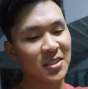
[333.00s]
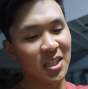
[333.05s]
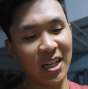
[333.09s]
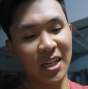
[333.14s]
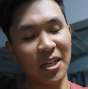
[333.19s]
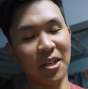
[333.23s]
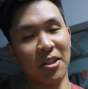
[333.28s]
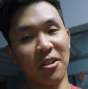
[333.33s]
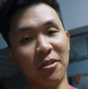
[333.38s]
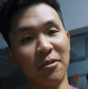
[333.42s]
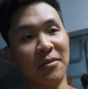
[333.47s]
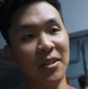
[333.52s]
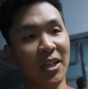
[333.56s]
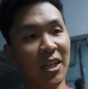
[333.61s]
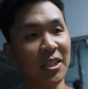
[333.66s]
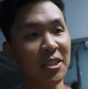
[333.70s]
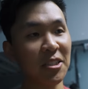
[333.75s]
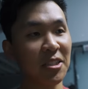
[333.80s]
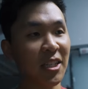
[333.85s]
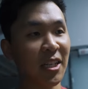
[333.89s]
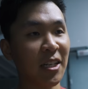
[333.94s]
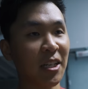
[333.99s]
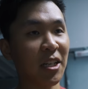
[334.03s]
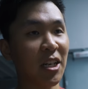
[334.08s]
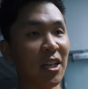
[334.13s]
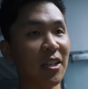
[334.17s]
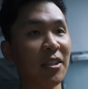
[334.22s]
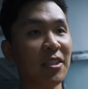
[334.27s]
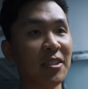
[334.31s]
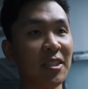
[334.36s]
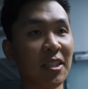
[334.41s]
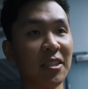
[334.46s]
I don't know. I just kind of
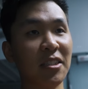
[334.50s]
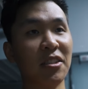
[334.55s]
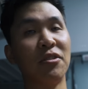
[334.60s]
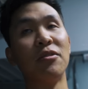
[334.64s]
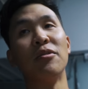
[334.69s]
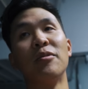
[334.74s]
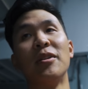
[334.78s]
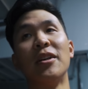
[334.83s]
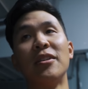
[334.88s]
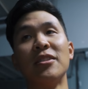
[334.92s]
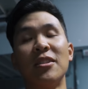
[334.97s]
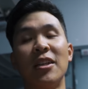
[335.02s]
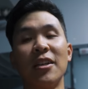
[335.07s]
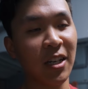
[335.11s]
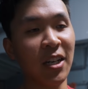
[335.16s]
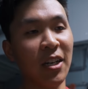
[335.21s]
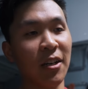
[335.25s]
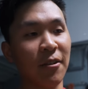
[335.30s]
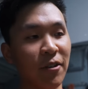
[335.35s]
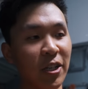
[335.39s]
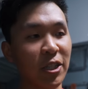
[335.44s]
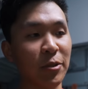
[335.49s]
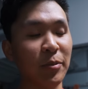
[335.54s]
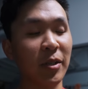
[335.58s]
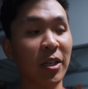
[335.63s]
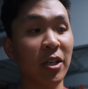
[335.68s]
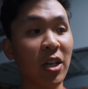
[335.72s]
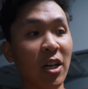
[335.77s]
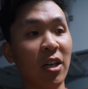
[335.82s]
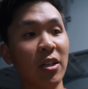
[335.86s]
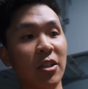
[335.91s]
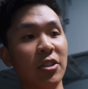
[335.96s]
got addicted to it when I was in like freshman
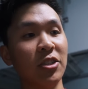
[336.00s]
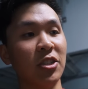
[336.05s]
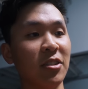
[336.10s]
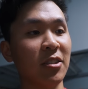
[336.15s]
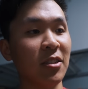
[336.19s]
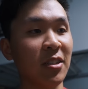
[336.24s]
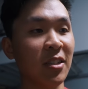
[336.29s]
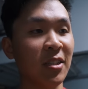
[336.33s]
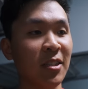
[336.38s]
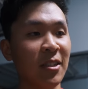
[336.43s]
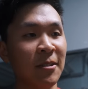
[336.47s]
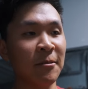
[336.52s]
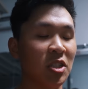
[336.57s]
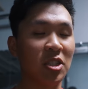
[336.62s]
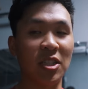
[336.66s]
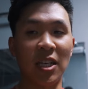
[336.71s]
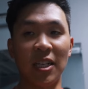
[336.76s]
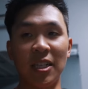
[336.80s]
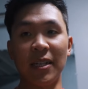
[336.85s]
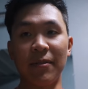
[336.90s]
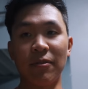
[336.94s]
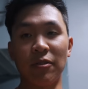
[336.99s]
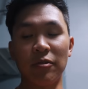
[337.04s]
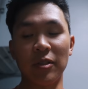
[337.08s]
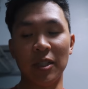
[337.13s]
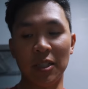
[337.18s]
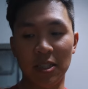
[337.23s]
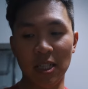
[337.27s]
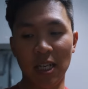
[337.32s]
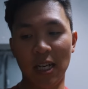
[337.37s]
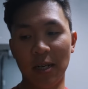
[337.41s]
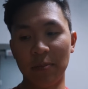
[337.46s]
in college and just kind of never really
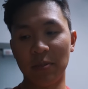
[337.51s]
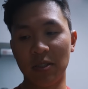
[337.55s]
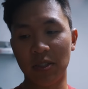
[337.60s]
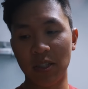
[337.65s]
stopped.